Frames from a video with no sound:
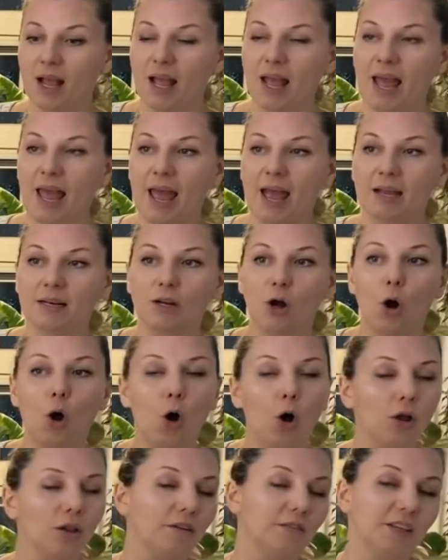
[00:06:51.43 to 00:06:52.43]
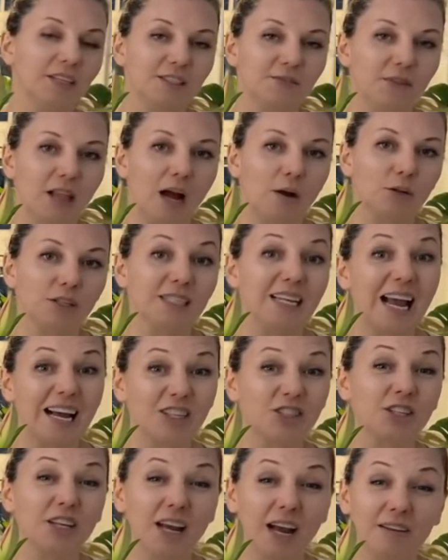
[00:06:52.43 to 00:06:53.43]
And all of these flowers
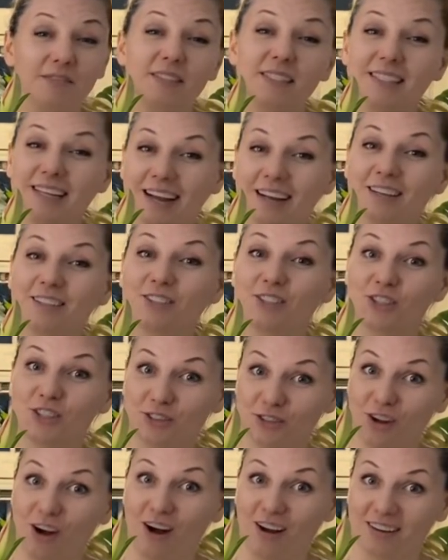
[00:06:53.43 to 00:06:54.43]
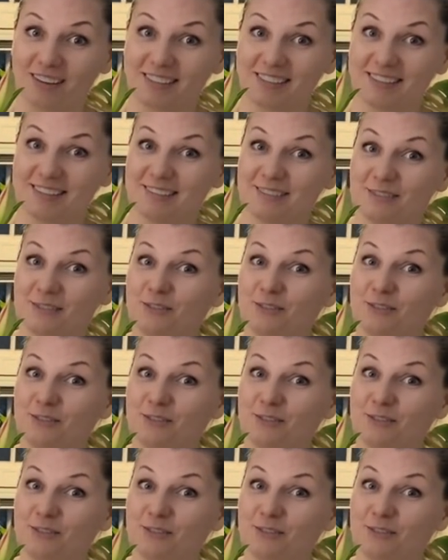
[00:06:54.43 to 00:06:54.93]
actually have second stalks,